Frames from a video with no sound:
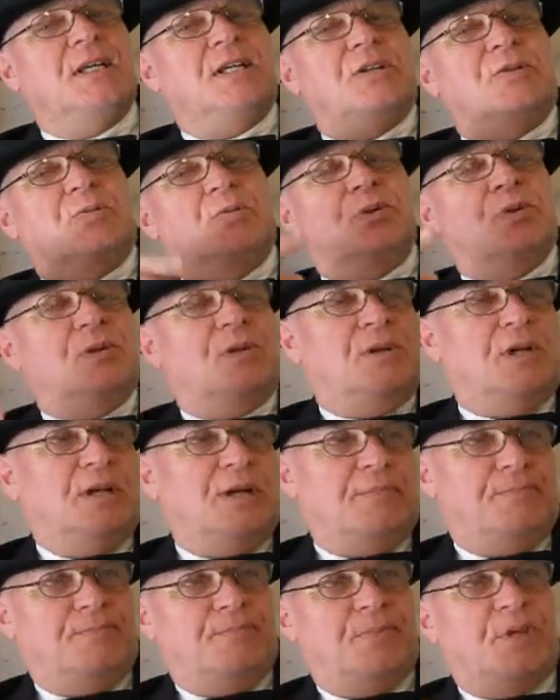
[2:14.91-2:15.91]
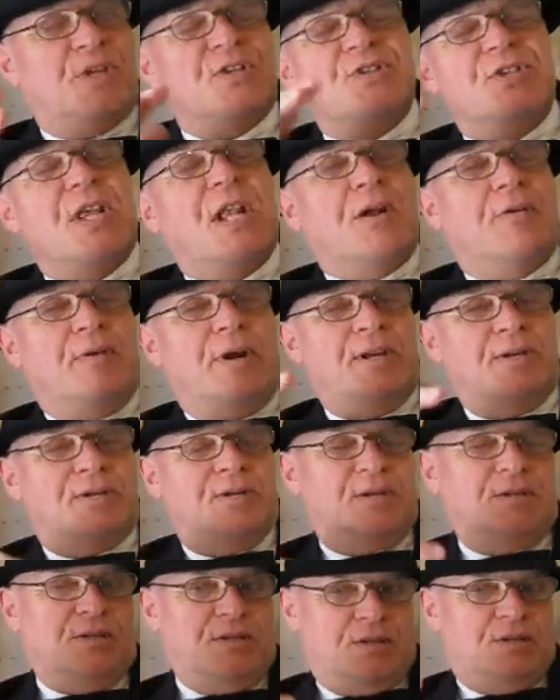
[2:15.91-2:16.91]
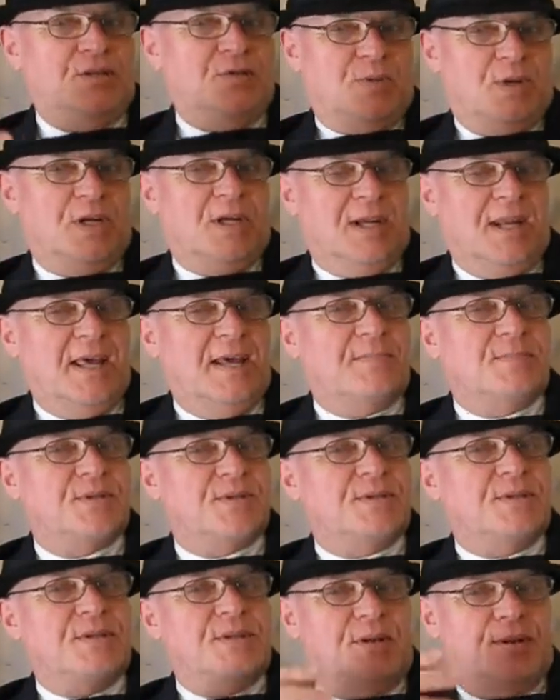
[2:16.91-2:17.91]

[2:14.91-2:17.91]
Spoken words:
It will accelerate into a collapse.